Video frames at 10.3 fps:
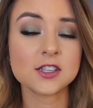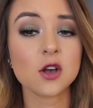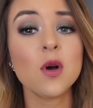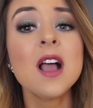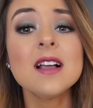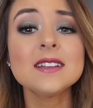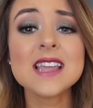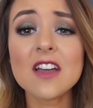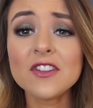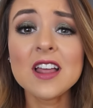So
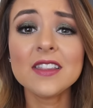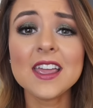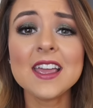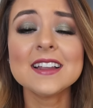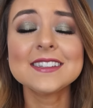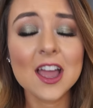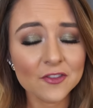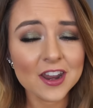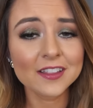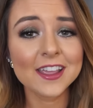definitely,
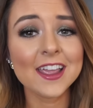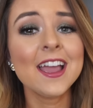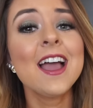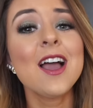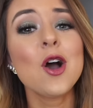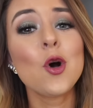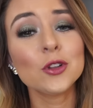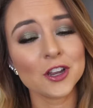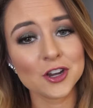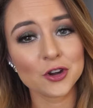definitely
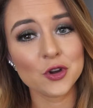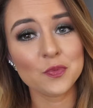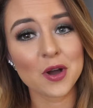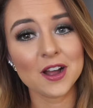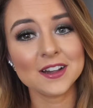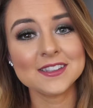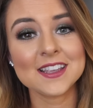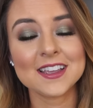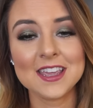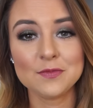hold on to your coupons
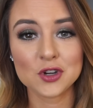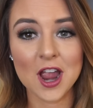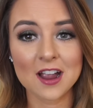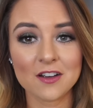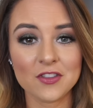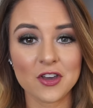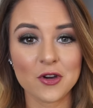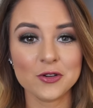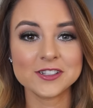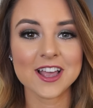keep track of
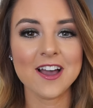those.